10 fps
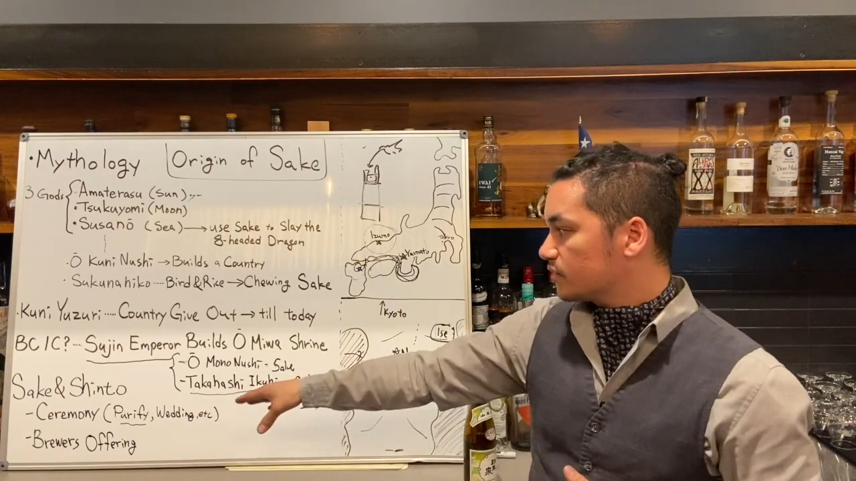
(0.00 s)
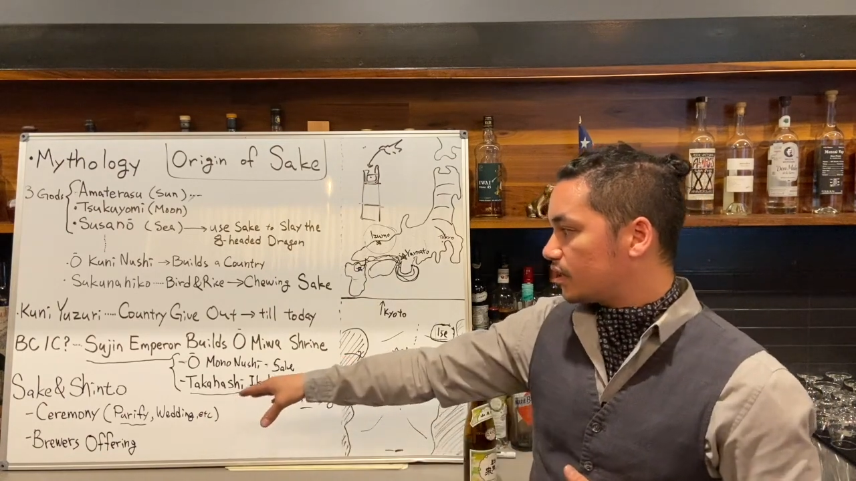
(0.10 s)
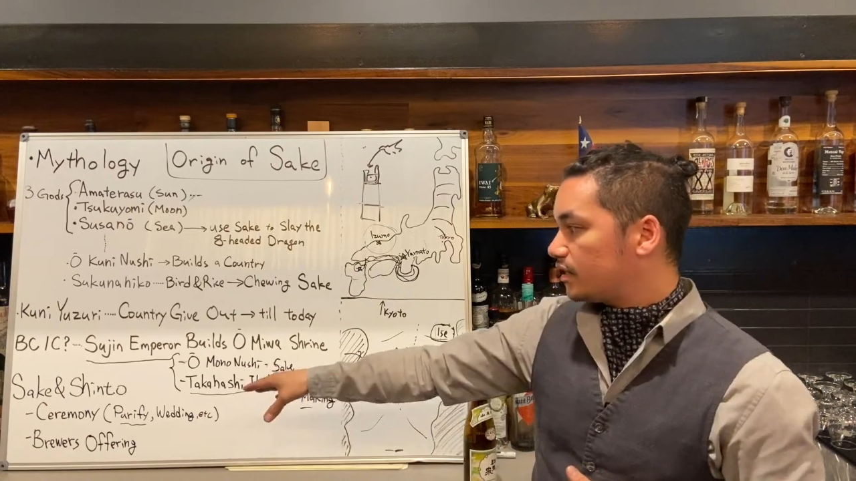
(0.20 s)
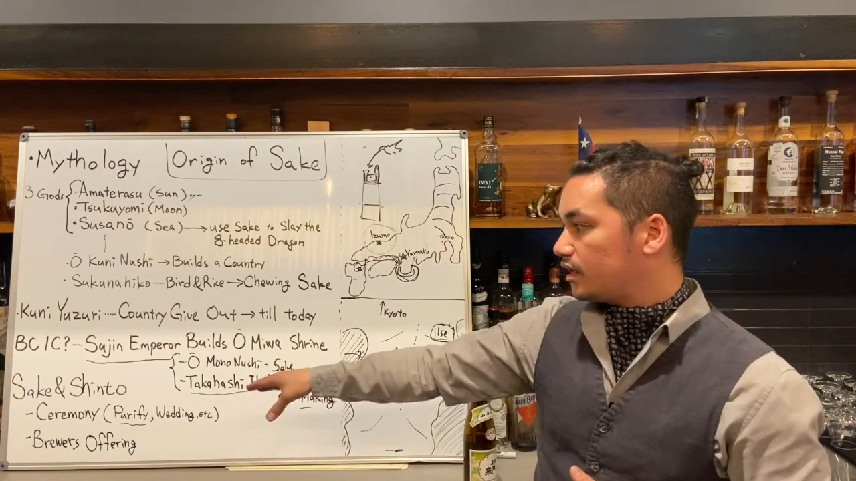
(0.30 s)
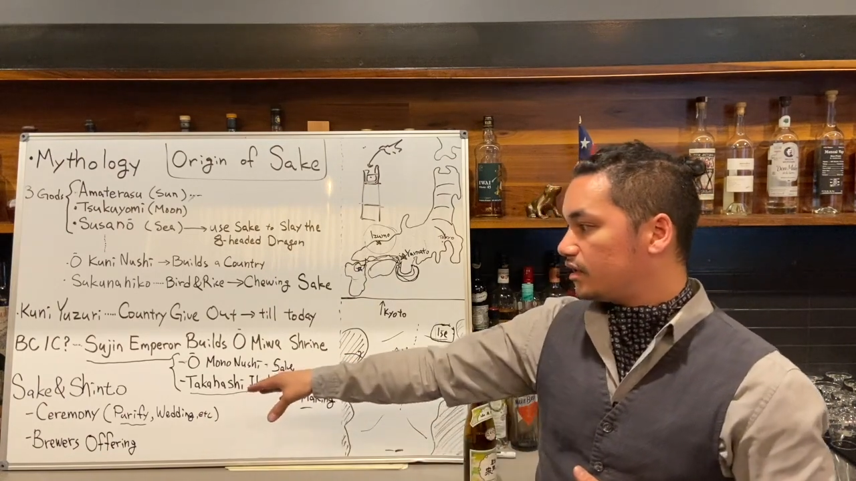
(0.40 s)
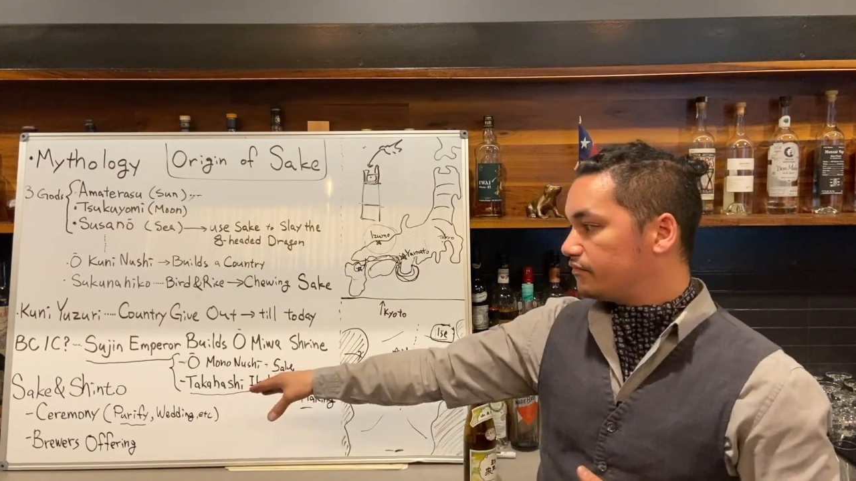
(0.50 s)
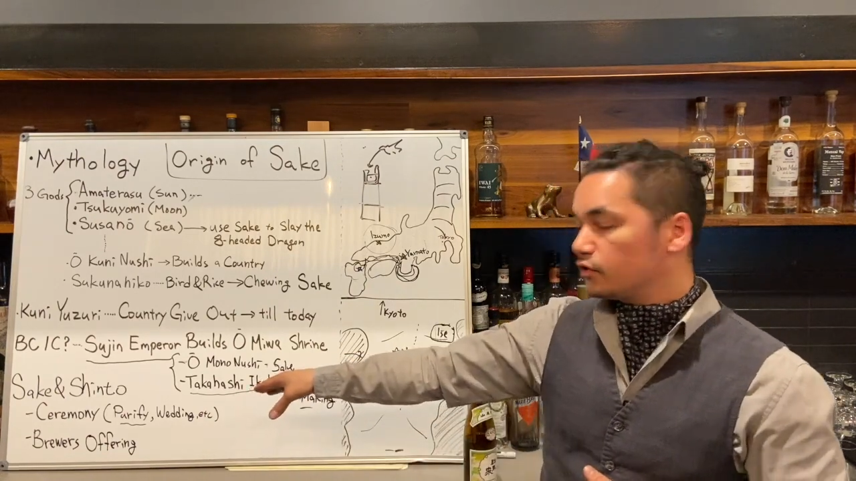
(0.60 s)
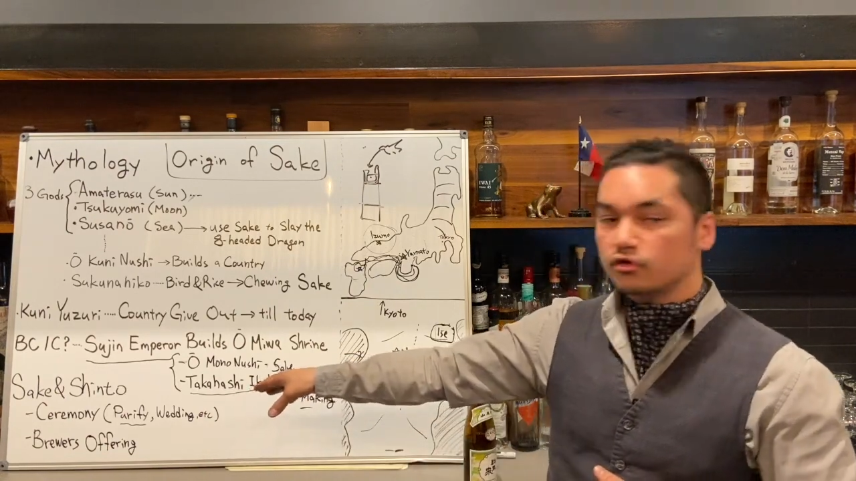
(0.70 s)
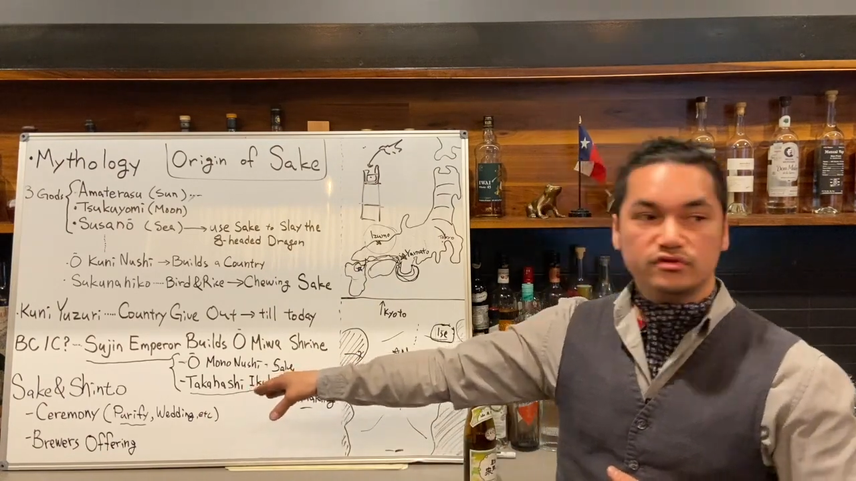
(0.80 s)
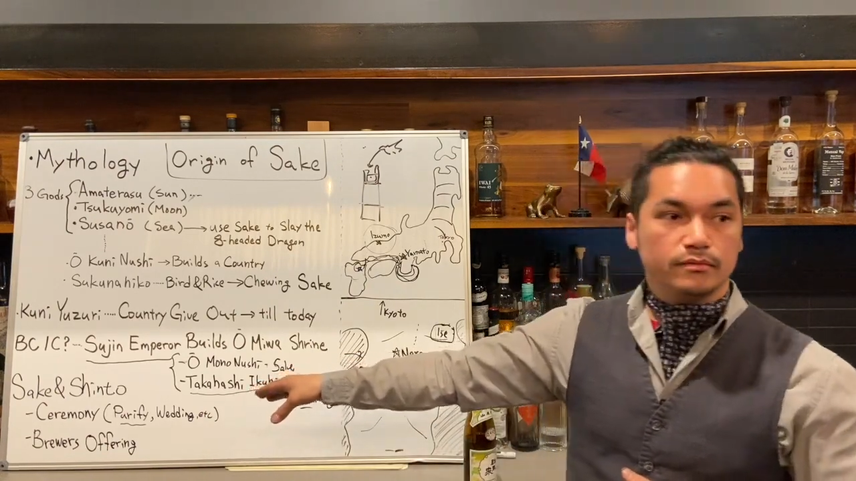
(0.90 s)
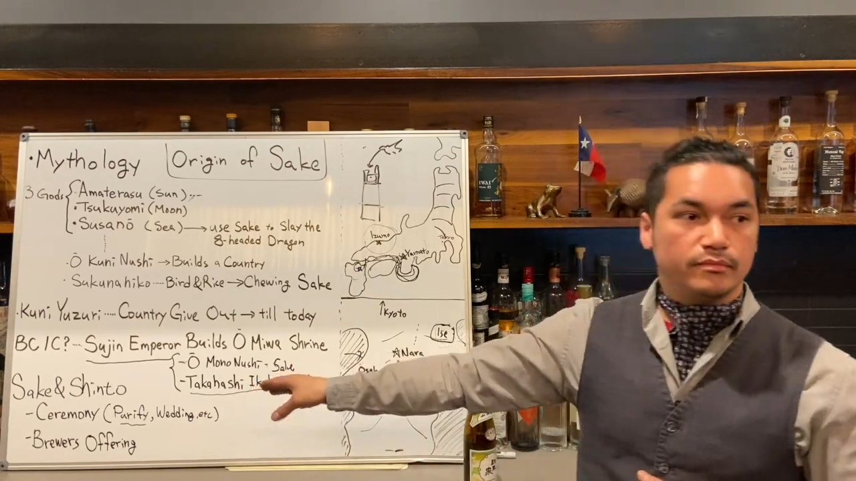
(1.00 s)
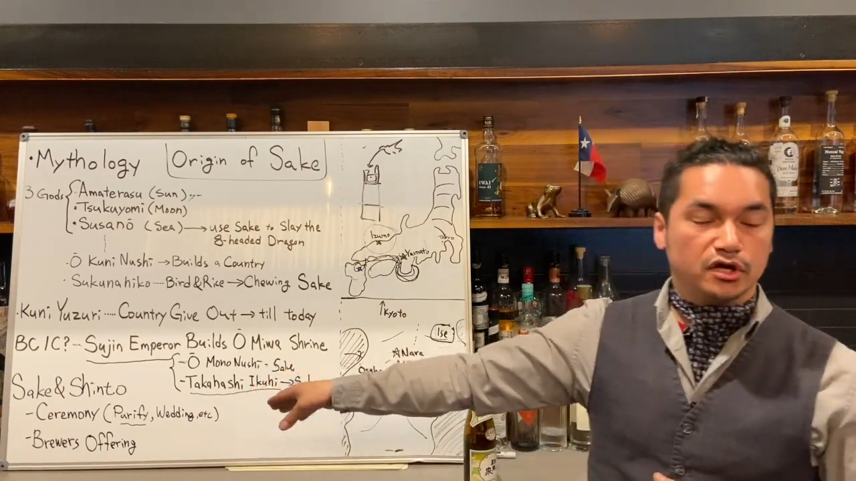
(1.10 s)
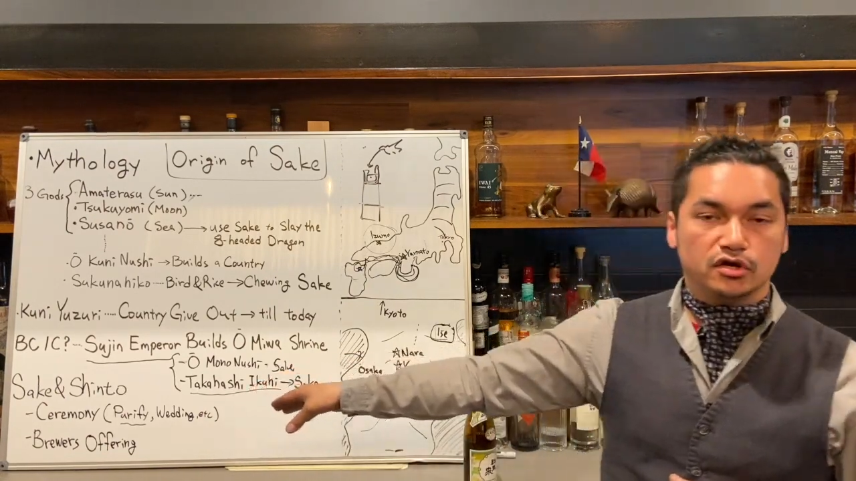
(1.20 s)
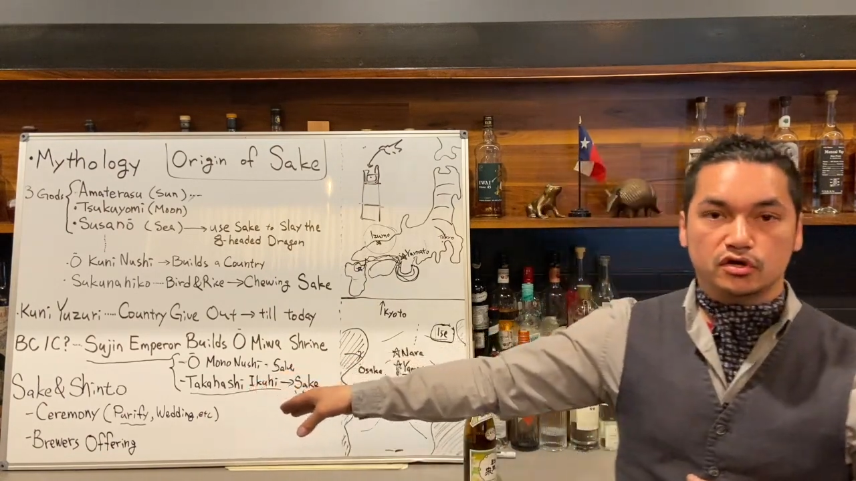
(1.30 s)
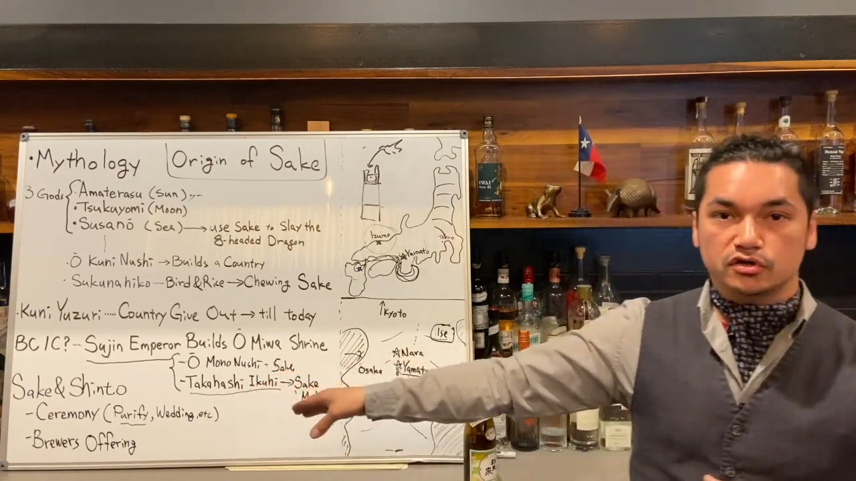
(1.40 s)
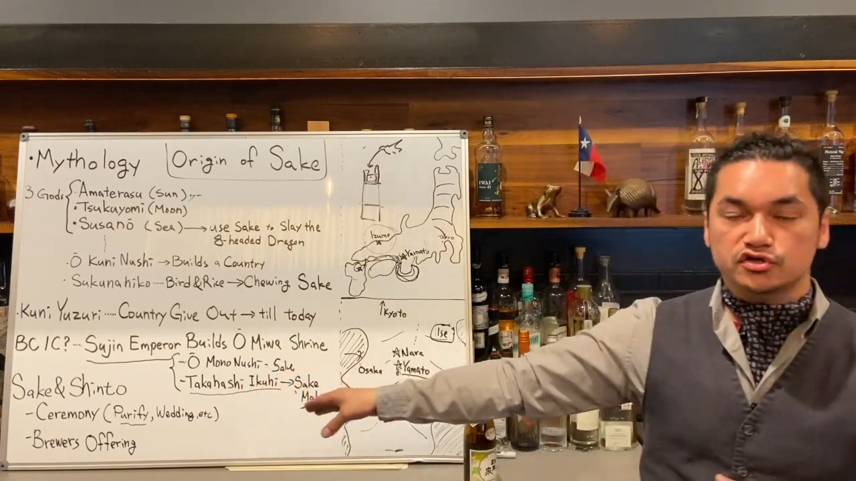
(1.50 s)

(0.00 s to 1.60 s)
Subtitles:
And then if you go to a bigger